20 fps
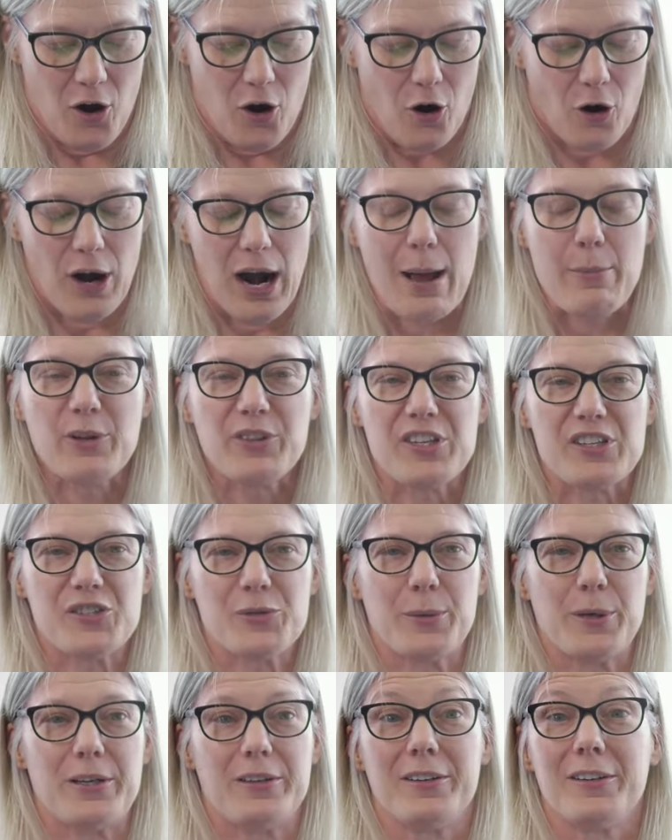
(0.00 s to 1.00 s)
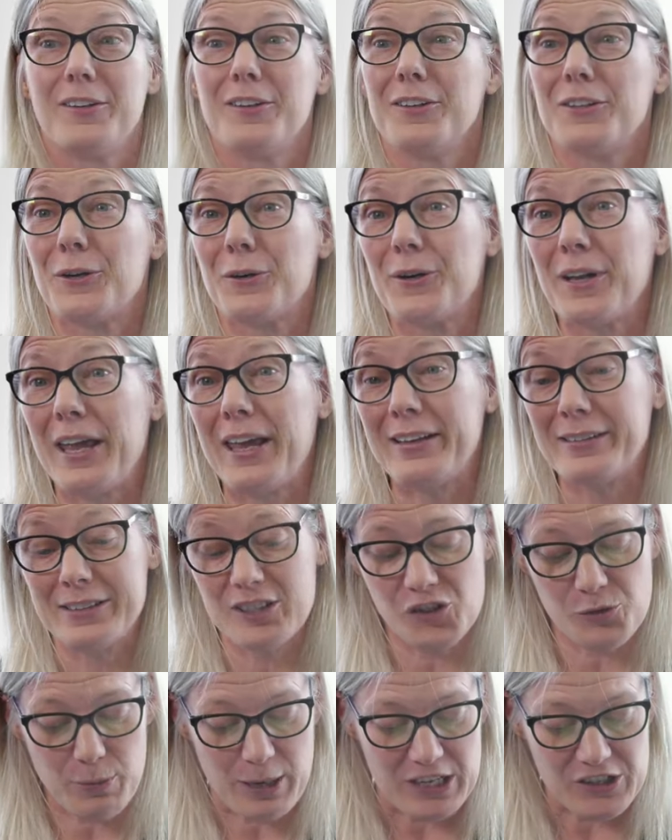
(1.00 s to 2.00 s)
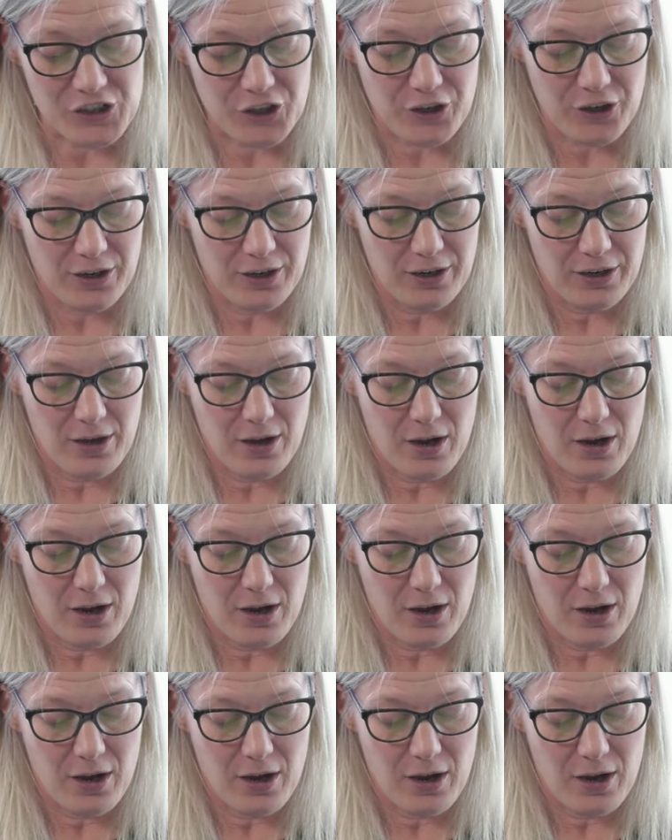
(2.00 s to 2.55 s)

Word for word: Or how about this one? You're an English major?